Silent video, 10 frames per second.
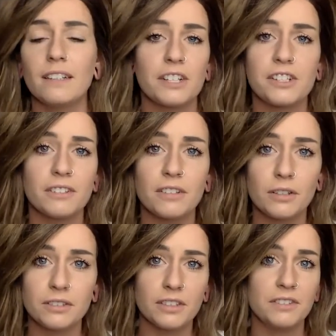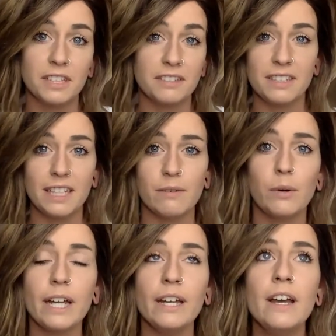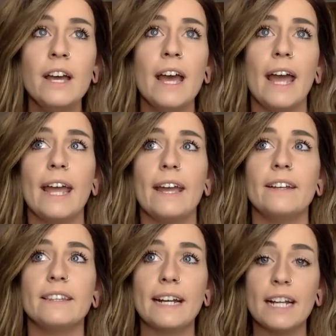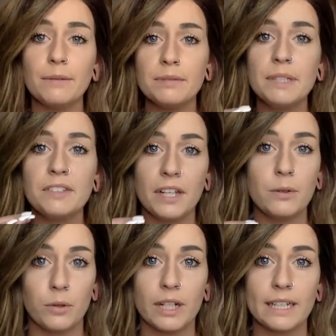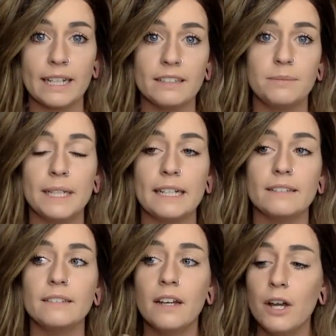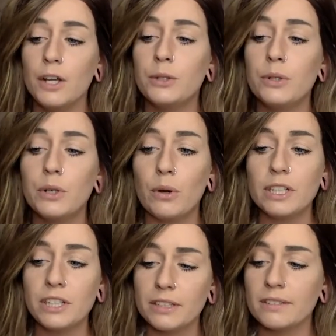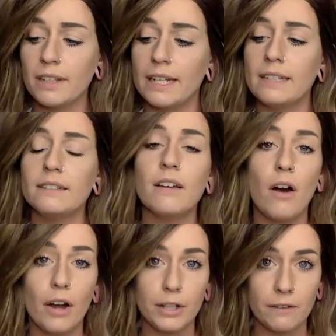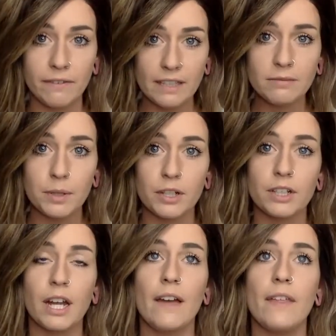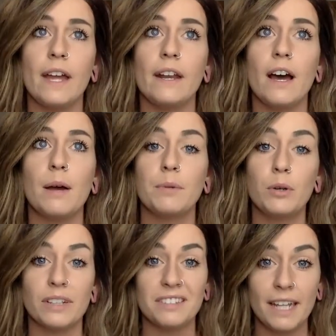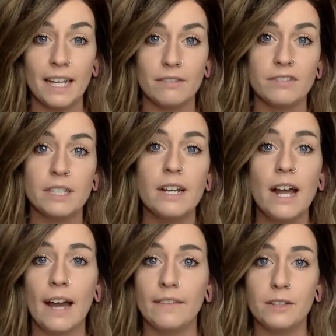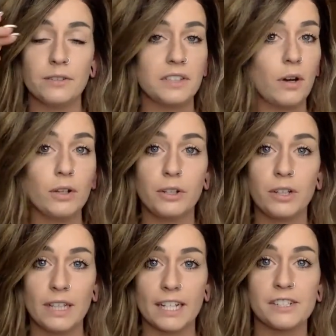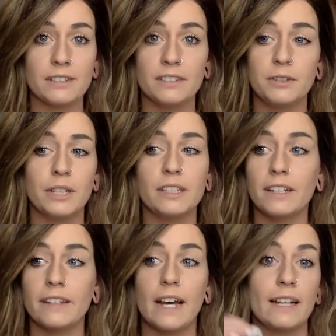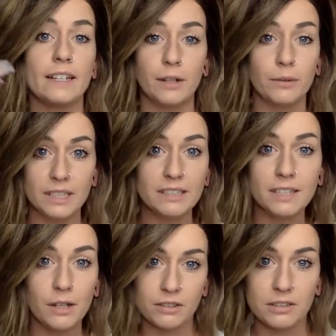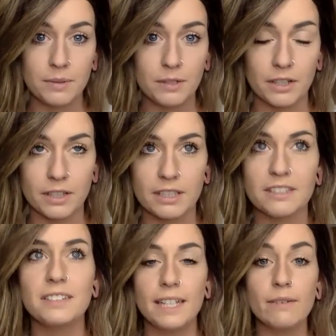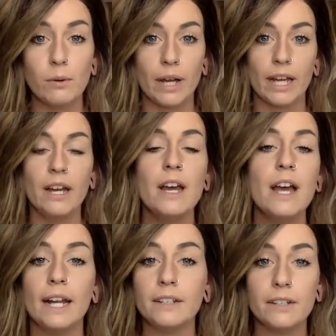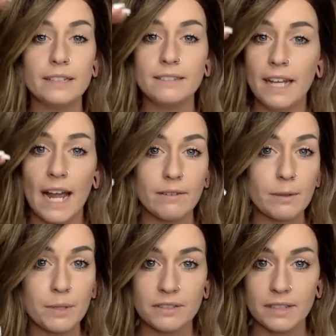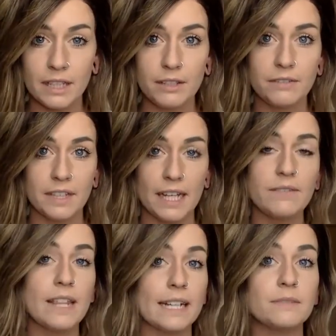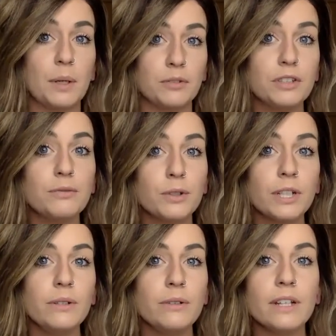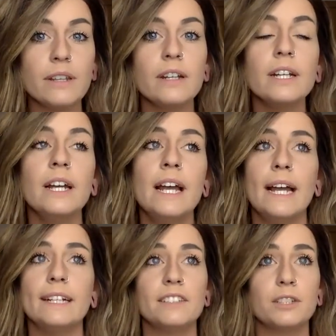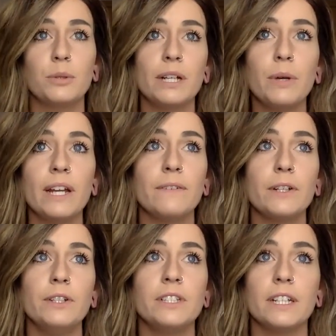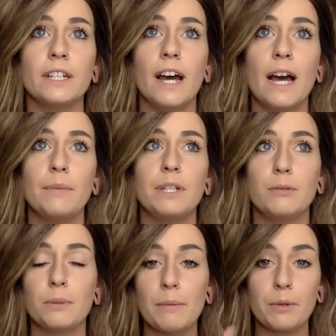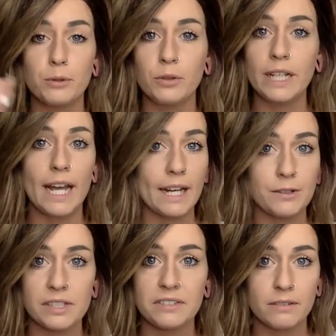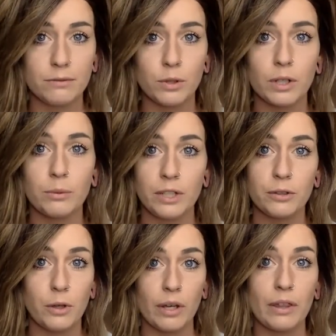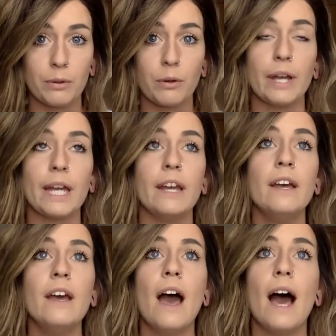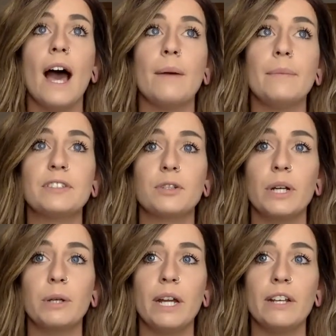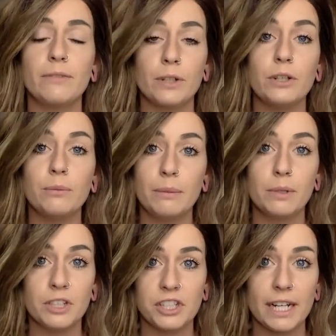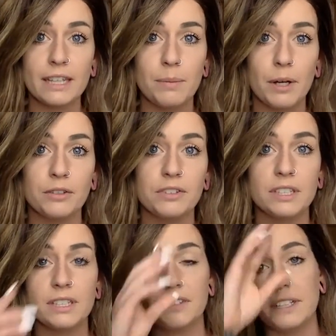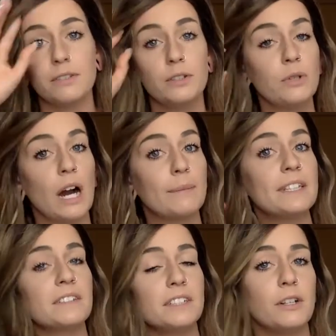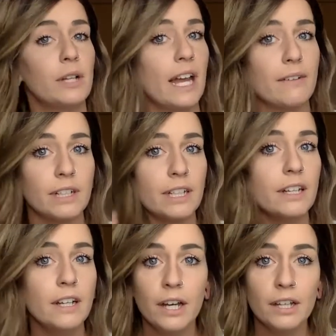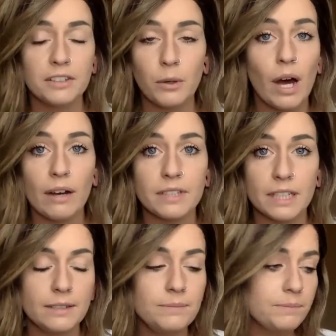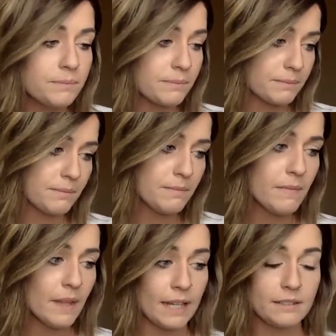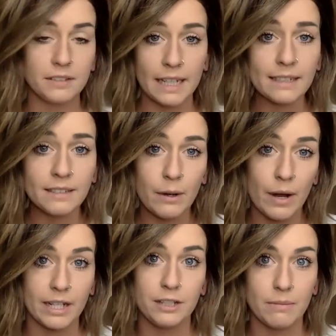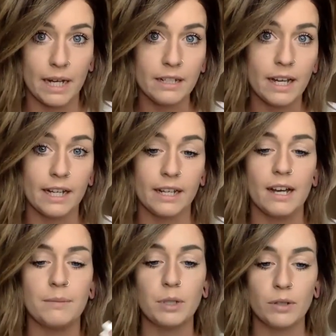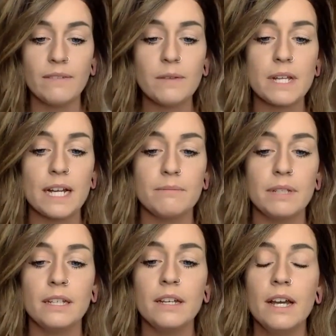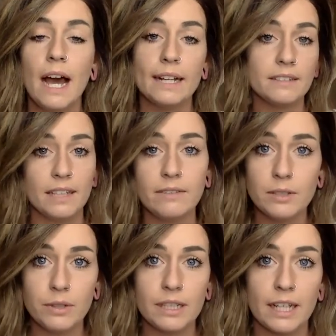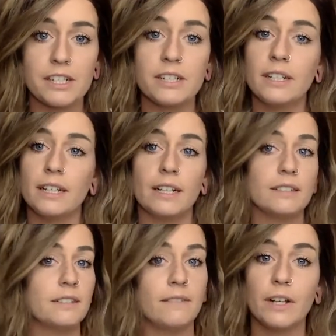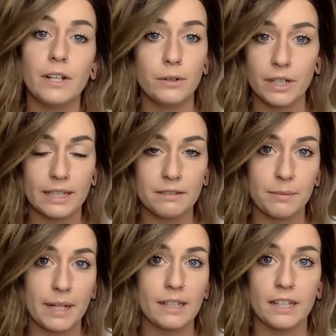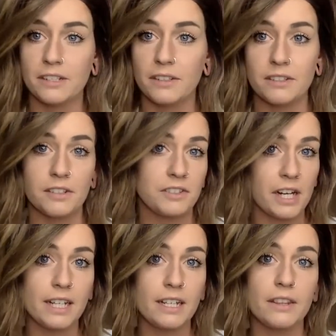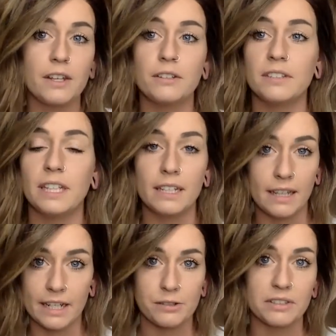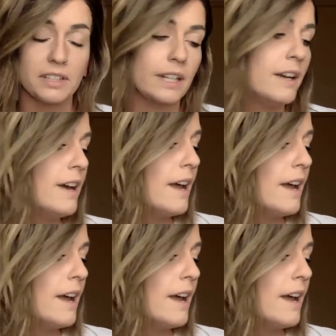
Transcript: collection is called just Disney giveaway, and that helps me to stay organized, because you can go into your settings on your Facebook and then go to saved, and then you'll see all your collections, and you can click on that, Disney host or Disney giveaway, and you're going to see every person that you've saved that's posted for you on there. And it's a quick way for you to remember who to get entries in for when you're going through it. It's a quick way for you to be able to check the post and to see for new comments, like every so often. And so that is how I do mine. I don't have them tag me. I just save it to a collection, and I just stay very organized with my collections. So just checking on those and getting the entries in.